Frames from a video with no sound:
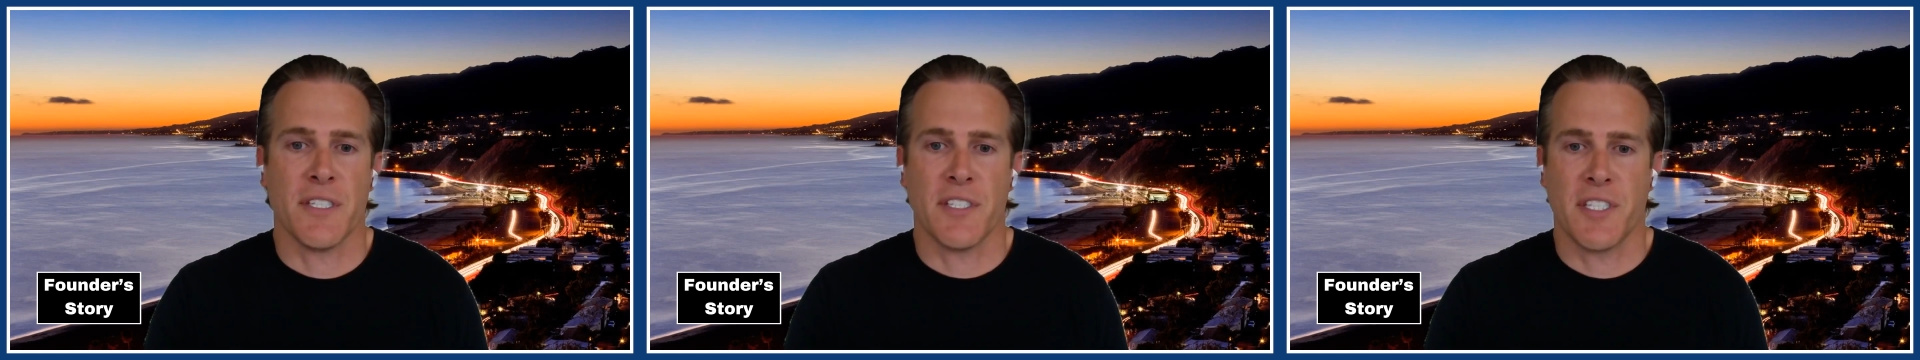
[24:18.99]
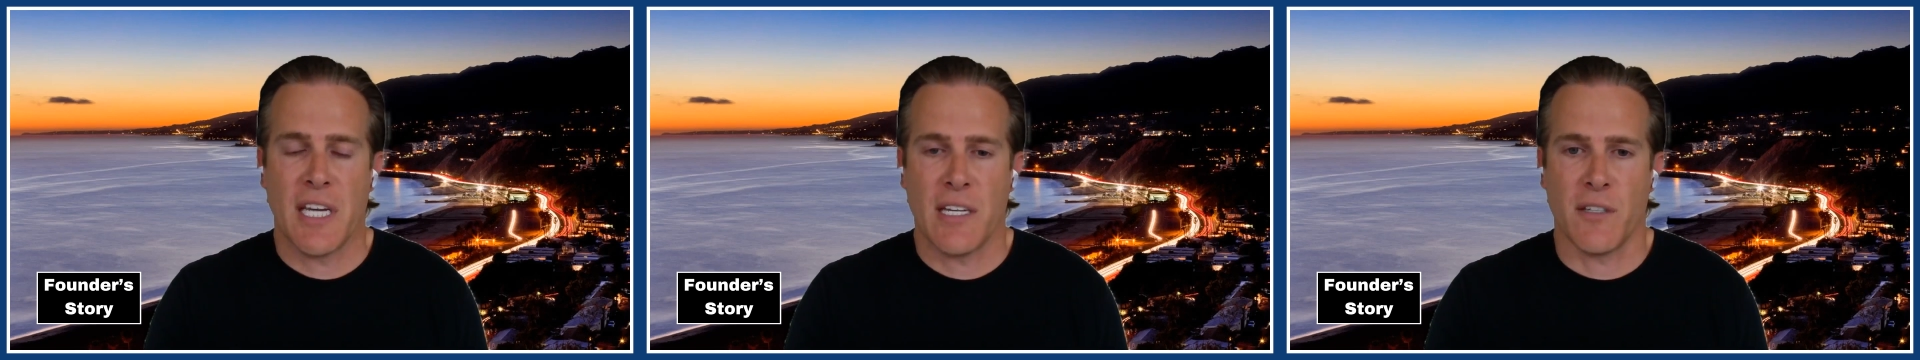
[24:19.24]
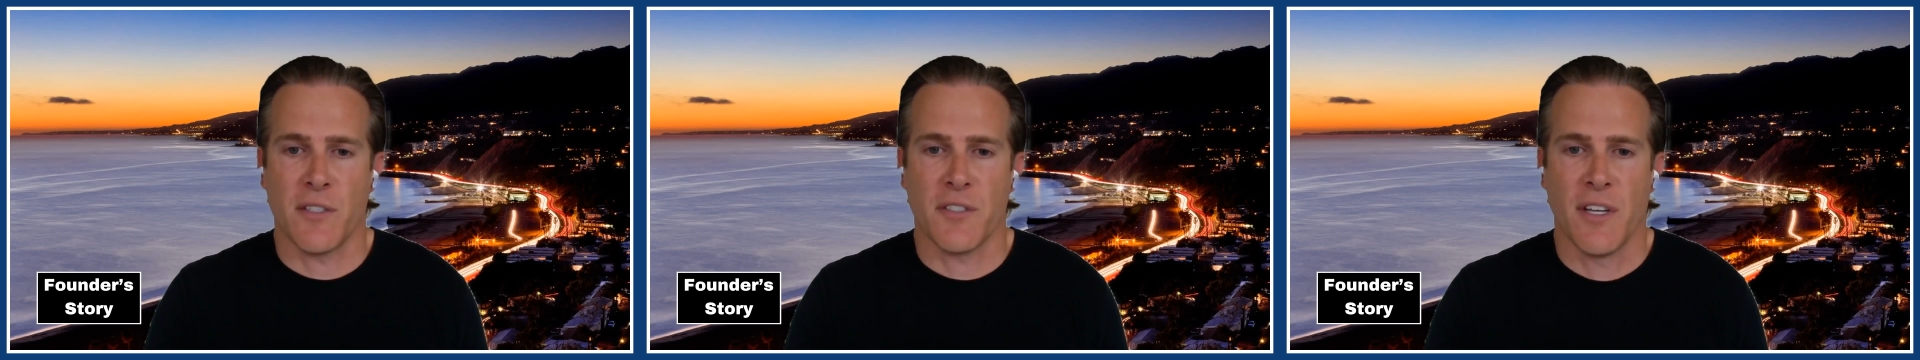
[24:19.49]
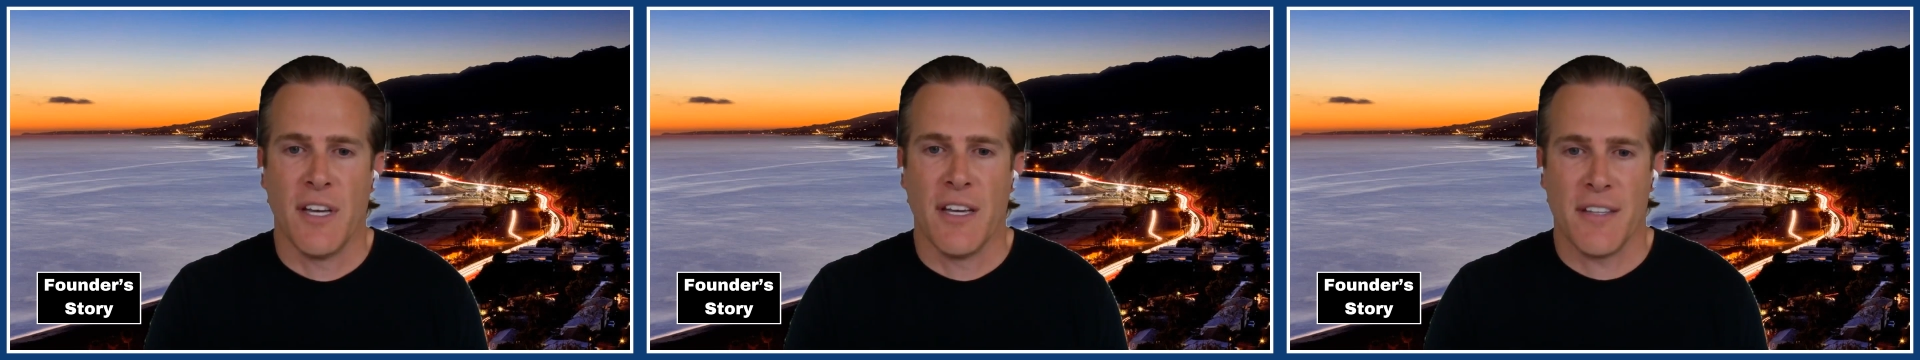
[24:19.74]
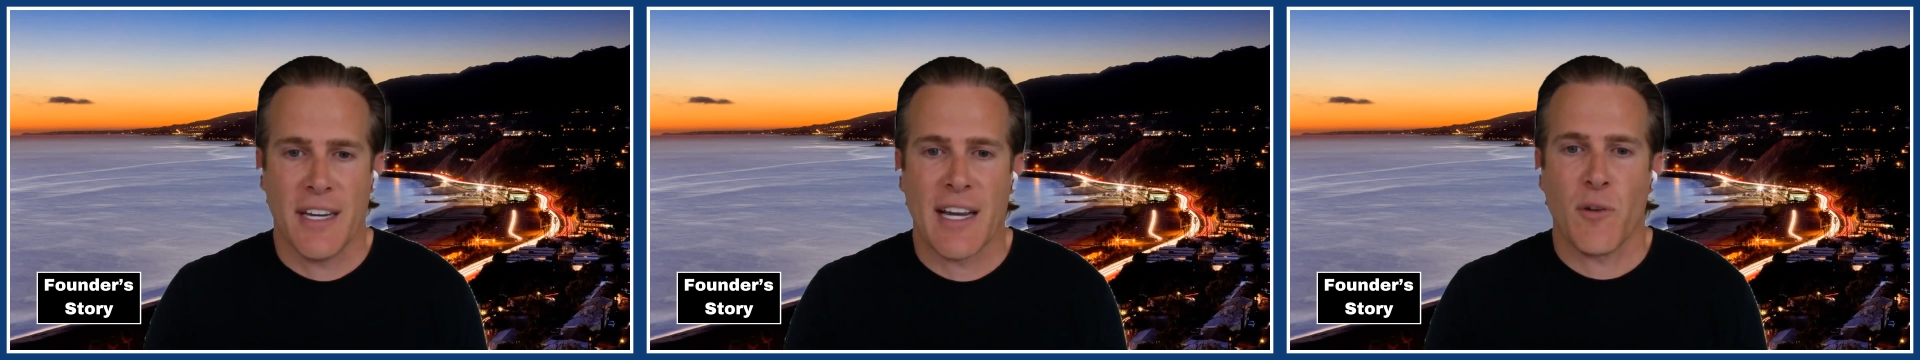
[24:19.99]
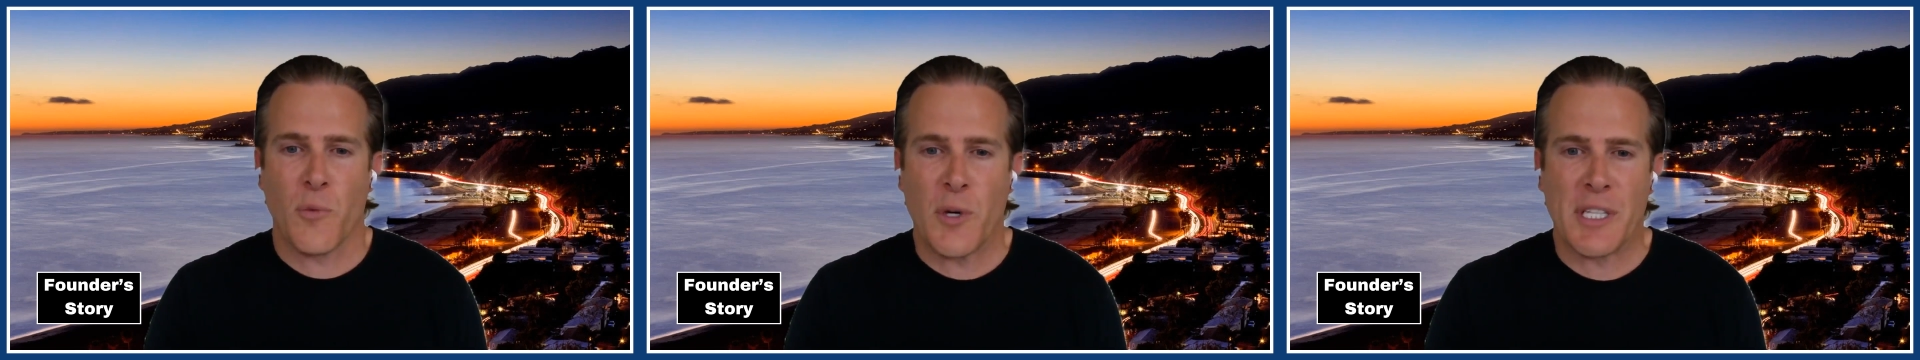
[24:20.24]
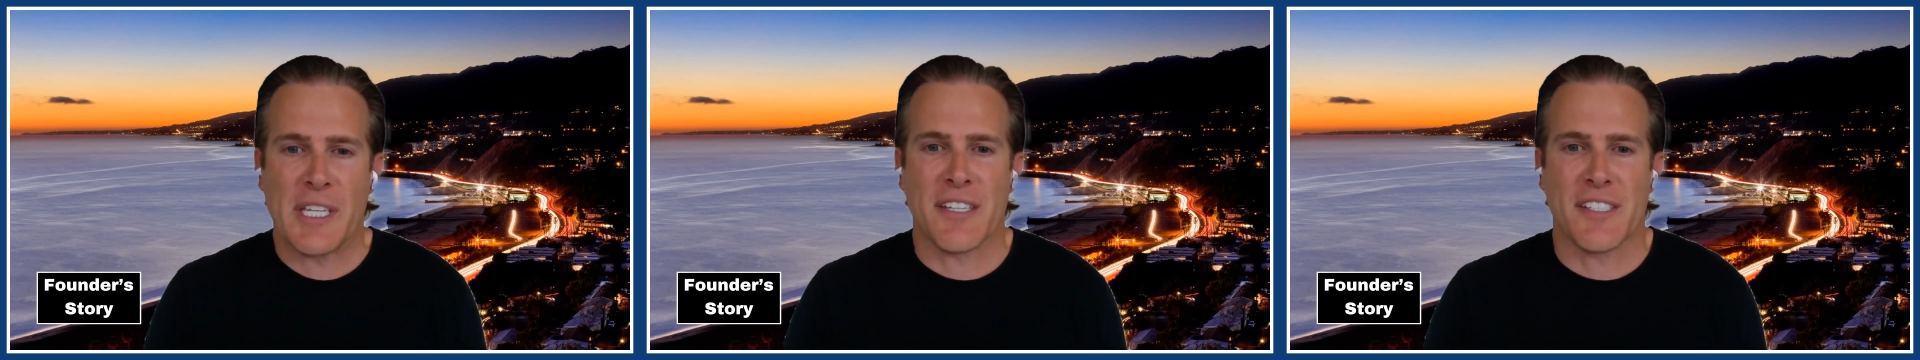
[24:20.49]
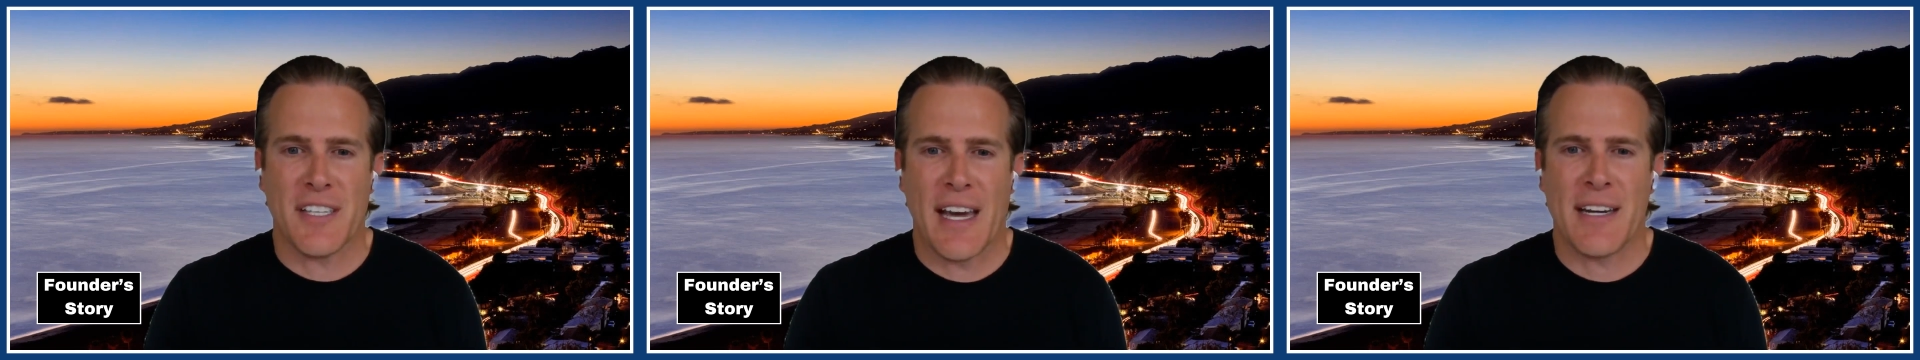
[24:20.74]
in sales, and I got really
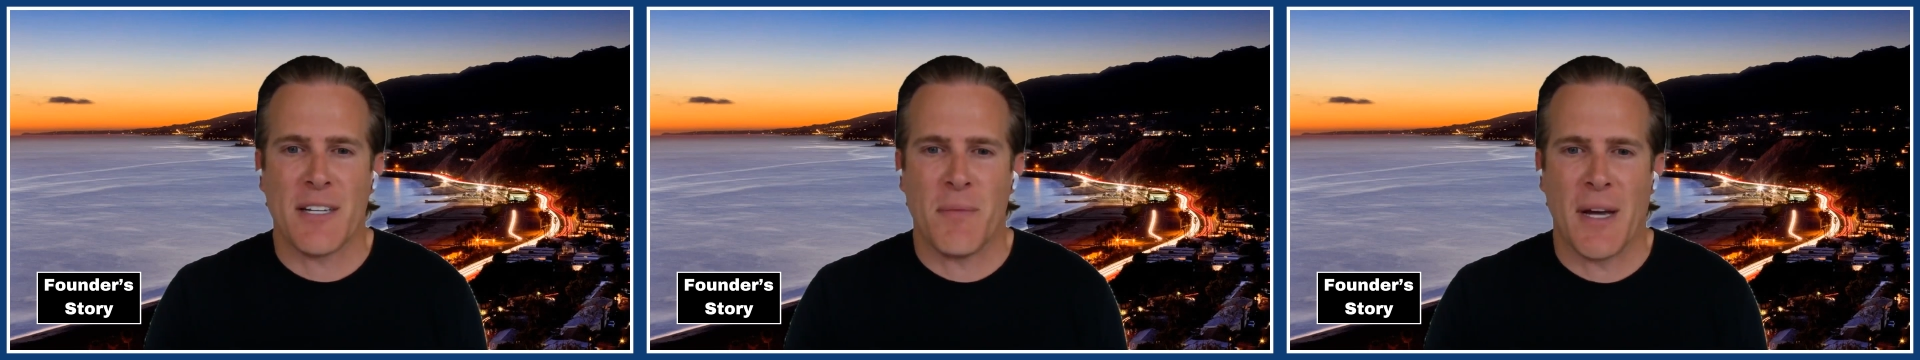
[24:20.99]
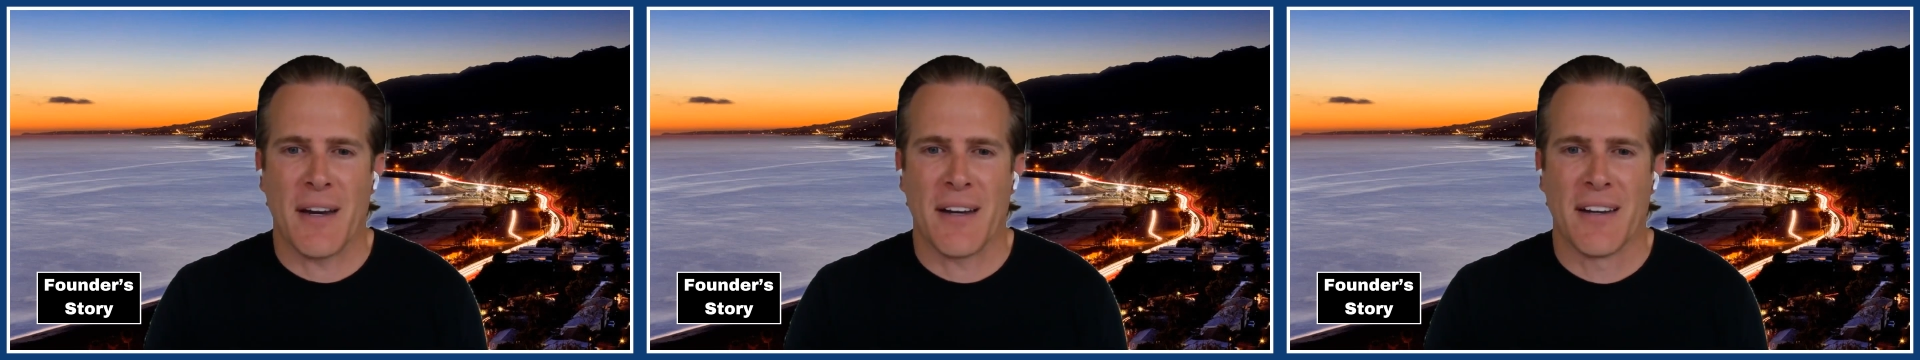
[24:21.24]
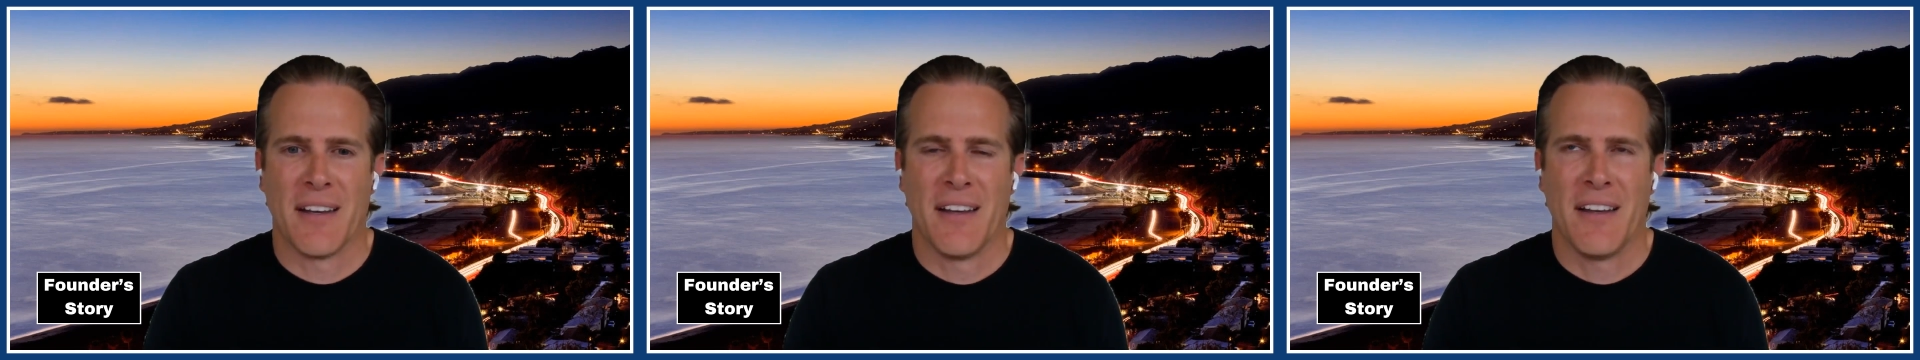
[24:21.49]
excited about it.